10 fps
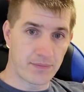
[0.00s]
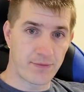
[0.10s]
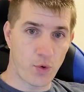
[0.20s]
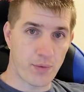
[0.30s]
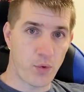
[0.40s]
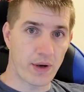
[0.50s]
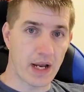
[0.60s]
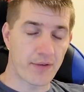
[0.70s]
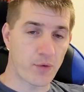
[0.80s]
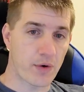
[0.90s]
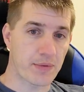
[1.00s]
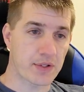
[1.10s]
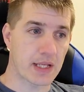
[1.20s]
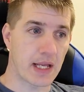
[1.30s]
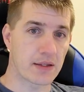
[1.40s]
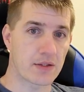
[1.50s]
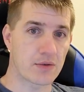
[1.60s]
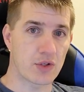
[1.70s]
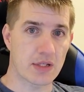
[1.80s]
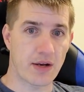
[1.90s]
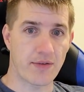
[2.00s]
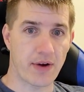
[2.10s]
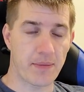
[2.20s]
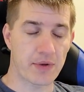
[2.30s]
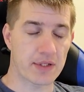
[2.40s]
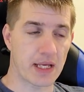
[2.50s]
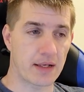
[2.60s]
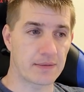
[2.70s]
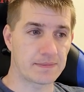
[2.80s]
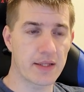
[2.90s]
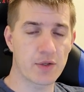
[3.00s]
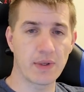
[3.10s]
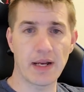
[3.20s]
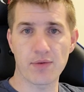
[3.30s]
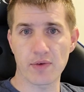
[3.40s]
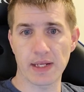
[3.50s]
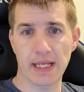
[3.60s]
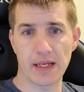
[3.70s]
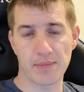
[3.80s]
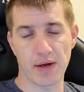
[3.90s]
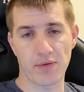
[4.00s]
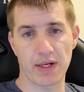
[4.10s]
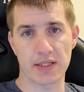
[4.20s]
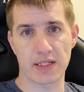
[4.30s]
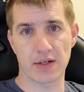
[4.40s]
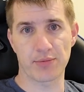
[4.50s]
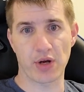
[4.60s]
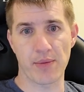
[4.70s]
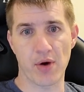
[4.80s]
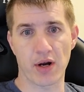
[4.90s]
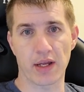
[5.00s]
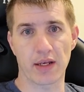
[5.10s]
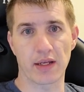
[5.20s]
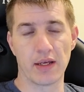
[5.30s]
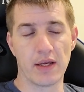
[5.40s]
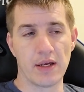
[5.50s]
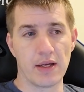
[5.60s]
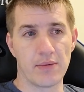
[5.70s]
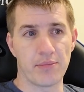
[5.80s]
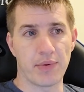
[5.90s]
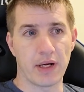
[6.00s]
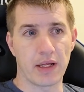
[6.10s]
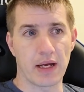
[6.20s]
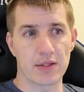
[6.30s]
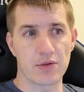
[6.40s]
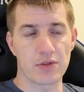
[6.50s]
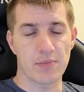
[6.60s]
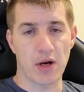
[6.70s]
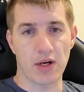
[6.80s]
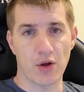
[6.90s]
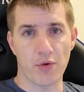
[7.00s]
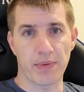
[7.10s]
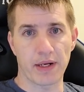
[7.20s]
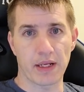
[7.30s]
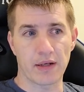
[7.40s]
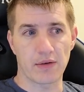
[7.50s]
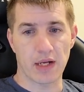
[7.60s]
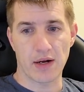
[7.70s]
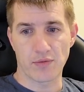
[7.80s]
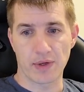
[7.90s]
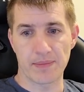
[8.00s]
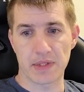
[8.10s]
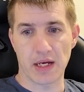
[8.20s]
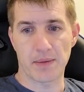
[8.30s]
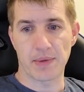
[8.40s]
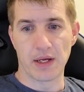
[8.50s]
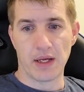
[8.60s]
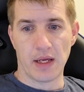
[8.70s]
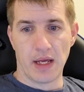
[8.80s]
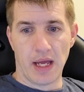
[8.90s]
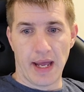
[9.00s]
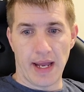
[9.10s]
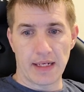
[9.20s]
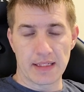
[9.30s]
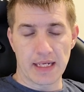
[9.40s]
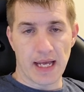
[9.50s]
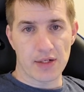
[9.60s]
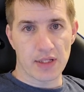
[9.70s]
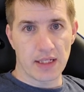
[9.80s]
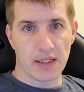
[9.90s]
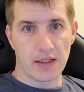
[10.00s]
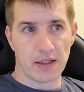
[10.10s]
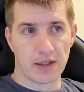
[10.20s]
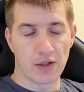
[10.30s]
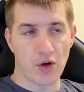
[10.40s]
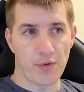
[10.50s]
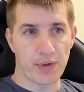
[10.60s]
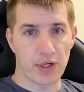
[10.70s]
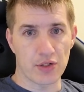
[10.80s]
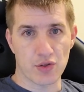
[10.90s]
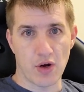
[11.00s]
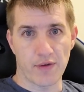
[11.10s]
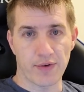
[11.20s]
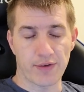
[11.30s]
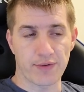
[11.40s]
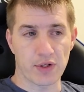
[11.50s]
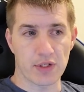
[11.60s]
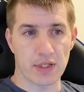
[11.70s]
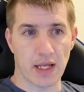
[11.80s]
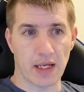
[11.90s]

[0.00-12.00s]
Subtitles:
4.94%, so just under 5%. And so it never really hit my risk during pre-market. But as soon as market opened, it kind of ripped up. And it did actually go pretty strong for the first,